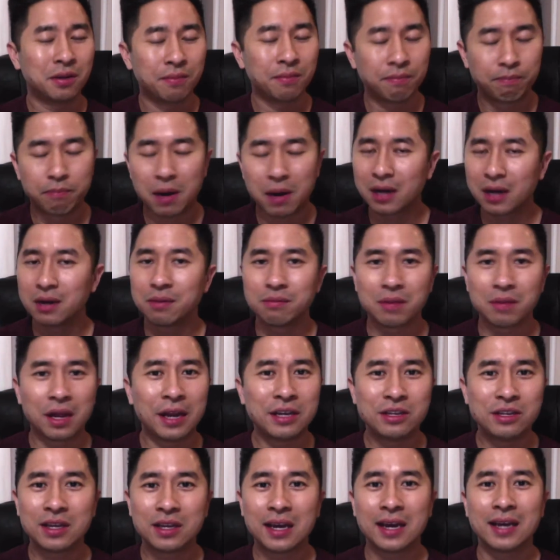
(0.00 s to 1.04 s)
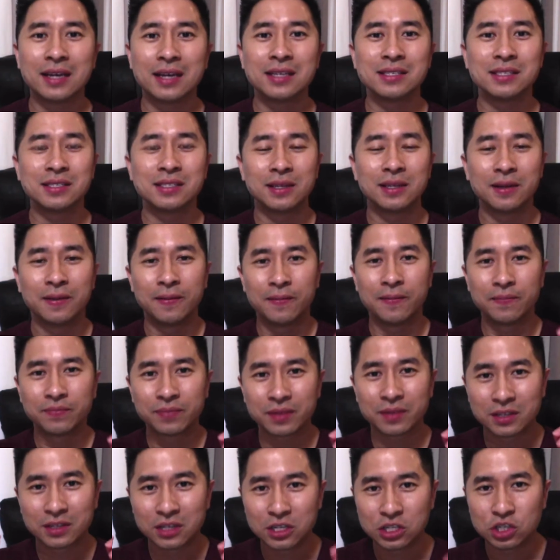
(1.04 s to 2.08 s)
Bottom line, you guys,
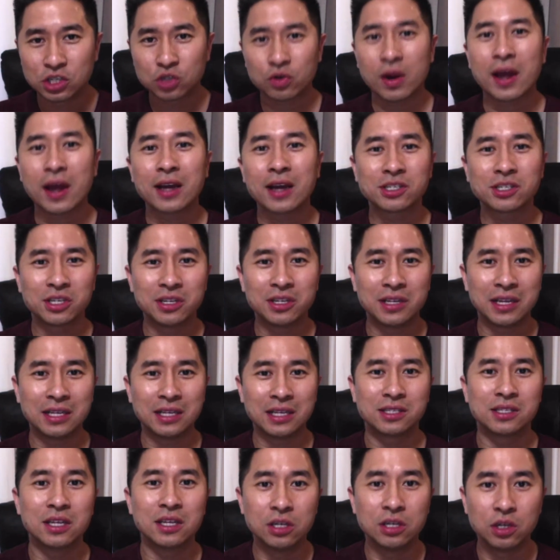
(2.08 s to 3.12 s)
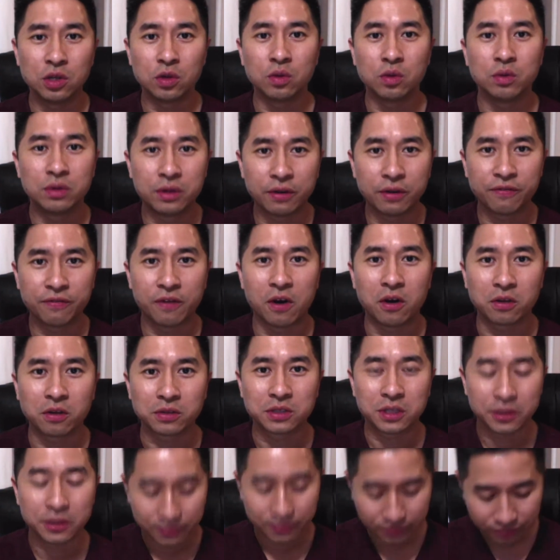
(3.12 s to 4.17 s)
distraction is the new
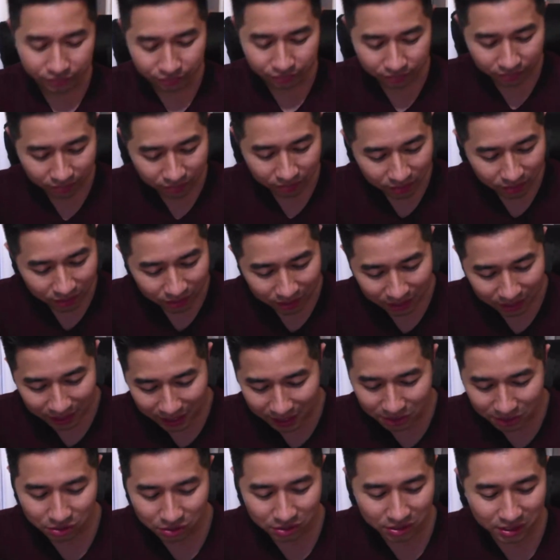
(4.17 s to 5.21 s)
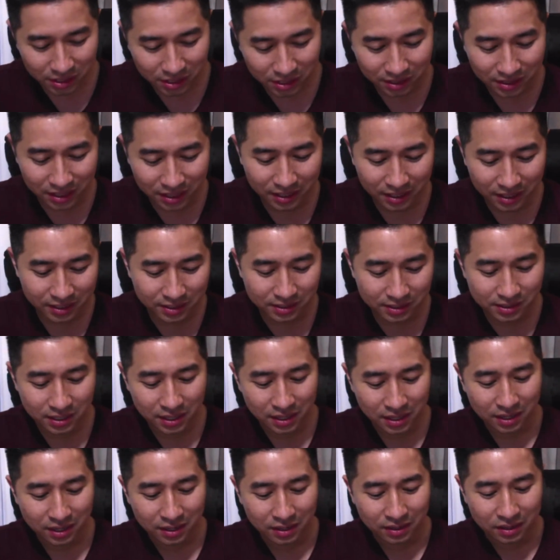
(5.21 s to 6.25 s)
default. The interesting thing is,
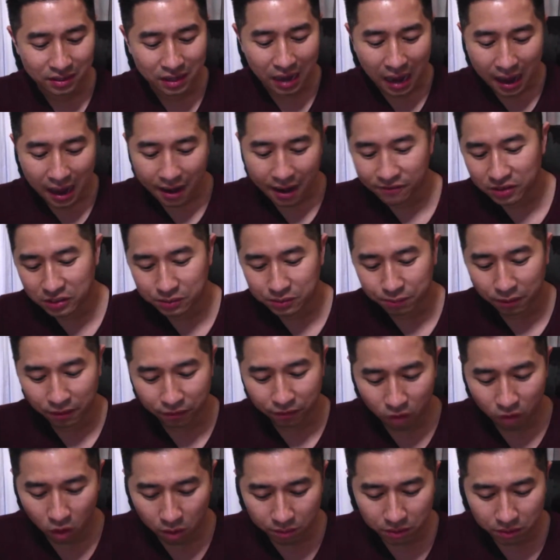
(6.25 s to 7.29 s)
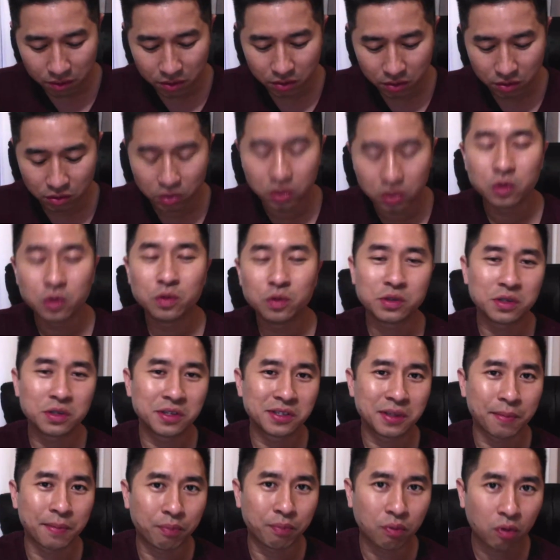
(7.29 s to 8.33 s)
the average performer loses
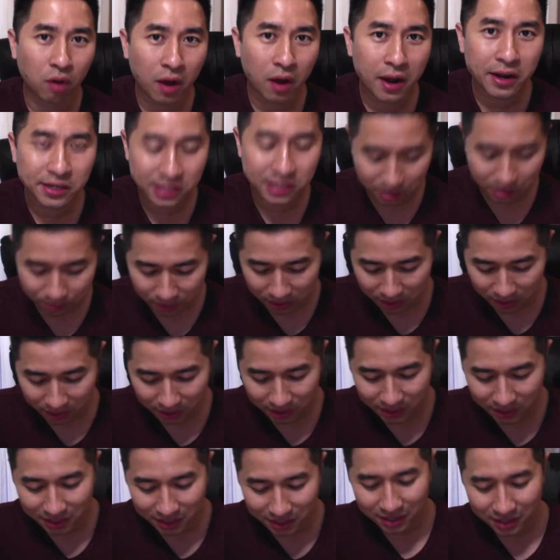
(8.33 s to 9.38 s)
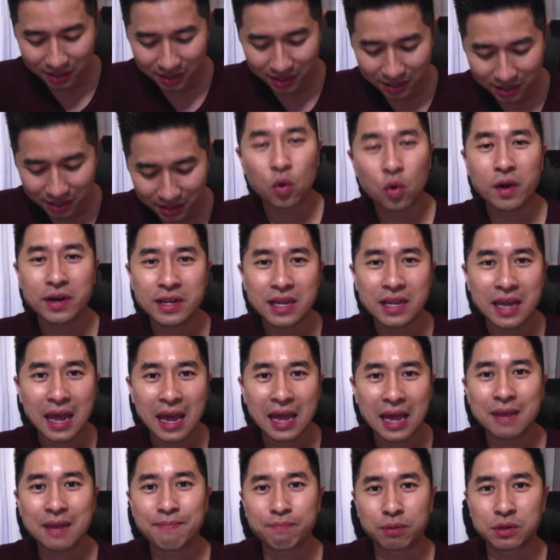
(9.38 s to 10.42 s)
approximately
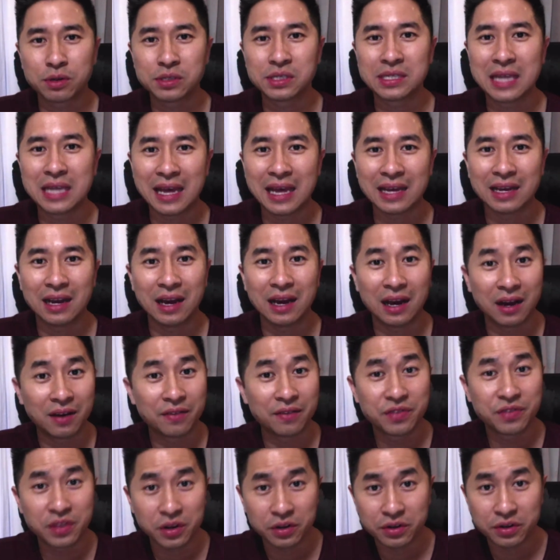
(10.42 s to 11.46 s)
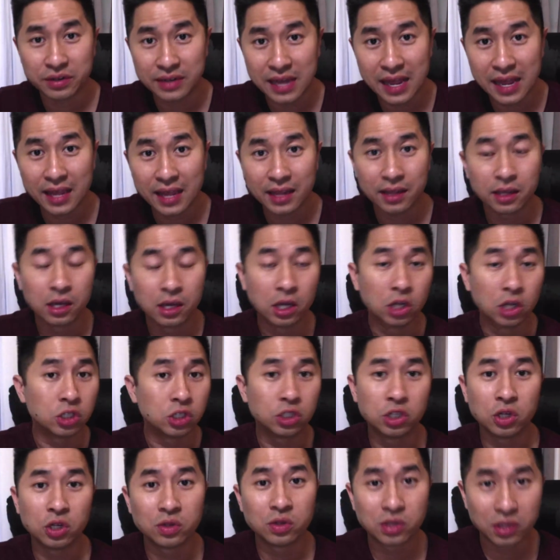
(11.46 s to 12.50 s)
28% of their day
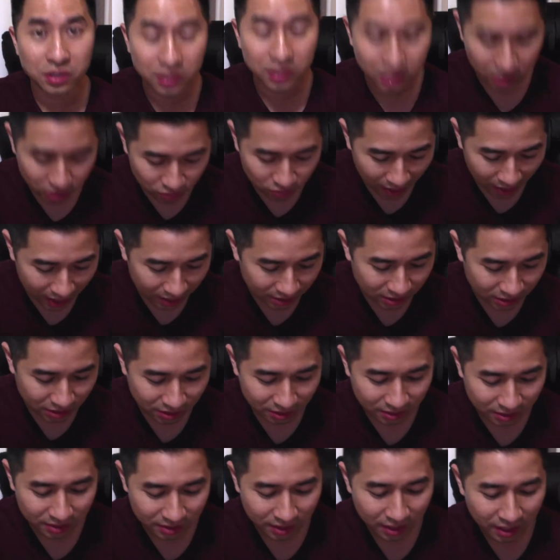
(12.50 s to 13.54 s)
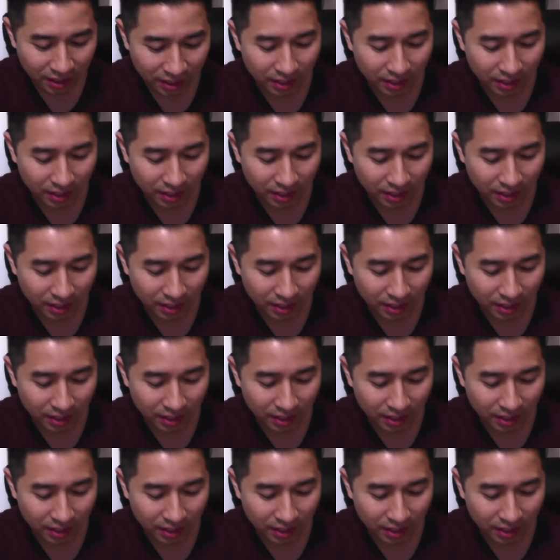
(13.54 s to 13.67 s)
due to distractions.